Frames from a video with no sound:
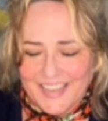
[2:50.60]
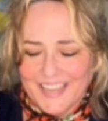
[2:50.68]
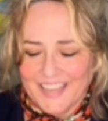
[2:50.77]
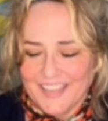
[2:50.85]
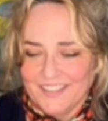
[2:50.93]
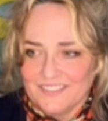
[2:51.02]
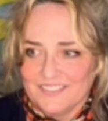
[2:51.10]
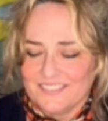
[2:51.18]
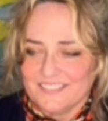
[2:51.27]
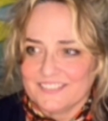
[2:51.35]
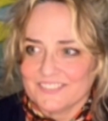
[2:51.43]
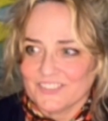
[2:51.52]
And
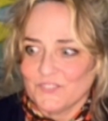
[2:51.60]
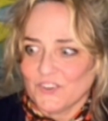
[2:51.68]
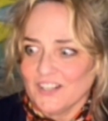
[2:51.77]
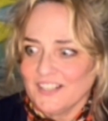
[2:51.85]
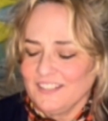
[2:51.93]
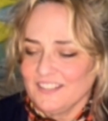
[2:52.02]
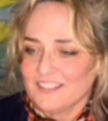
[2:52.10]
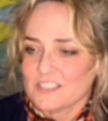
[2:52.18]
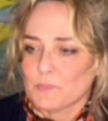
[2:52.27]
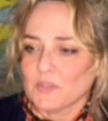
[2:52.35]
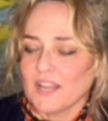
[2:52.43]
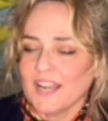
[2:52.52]
so I walk into
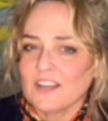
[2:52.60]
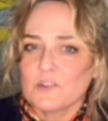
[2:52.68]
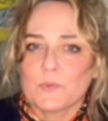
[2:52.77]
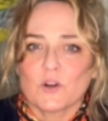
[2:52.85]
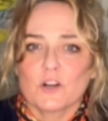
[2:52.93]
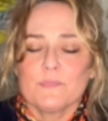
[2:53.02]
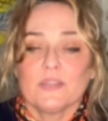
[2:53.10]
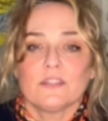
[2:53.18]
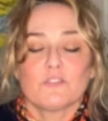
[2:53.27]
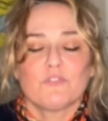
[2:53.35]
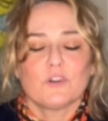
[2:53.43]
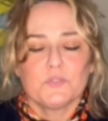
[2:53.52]
this black apartment and
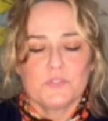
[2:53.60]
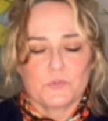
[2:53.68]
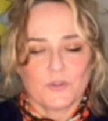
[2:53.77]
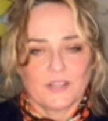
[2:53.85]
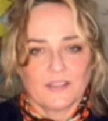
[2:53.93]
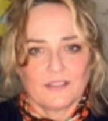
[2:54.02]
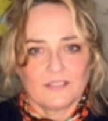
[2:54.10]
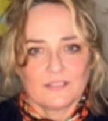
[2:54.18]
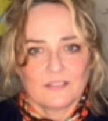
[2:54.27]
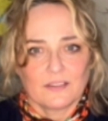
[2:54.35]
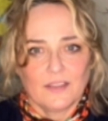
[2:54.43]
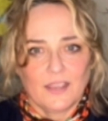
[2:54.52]
the phone's ringing
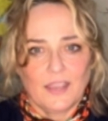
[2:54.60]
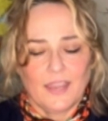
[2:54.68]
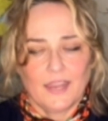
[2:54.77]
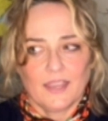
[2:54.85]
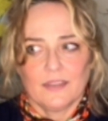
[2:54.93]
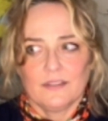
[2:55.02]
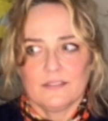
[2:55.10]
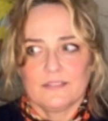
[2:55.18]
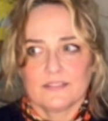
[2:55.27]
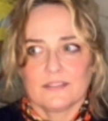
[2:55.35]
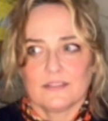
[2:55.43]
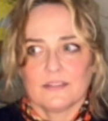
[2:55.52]
and
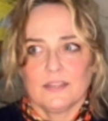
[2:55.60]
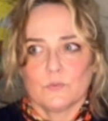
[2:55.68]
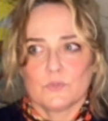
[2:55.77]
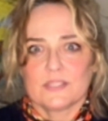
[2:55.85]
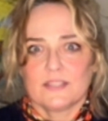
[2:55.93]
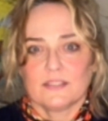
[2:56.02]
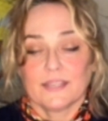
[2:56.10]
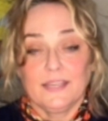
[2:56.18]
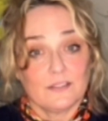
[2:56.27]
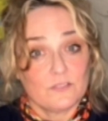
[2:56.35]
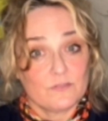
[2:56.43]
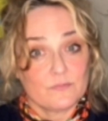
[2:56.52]
it was
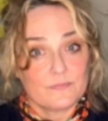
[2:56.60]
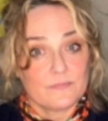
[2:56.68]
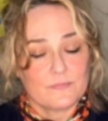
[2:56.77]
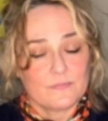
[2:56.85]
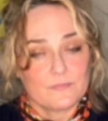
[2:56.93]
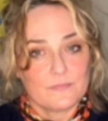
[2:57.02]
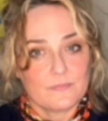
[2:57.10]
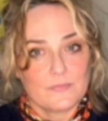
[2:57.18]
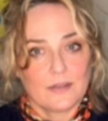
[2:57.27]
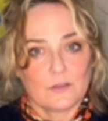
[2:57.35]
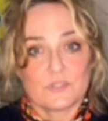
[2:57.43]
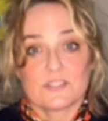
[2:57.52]
Ghislaine.
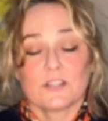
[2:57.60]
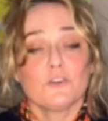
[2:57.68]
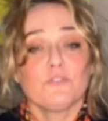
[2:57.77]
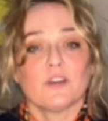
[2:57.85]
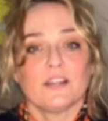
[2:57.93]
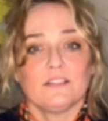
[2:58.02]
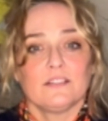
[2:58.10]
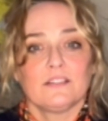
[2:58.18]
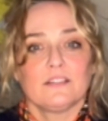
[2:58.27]
And I was terrified.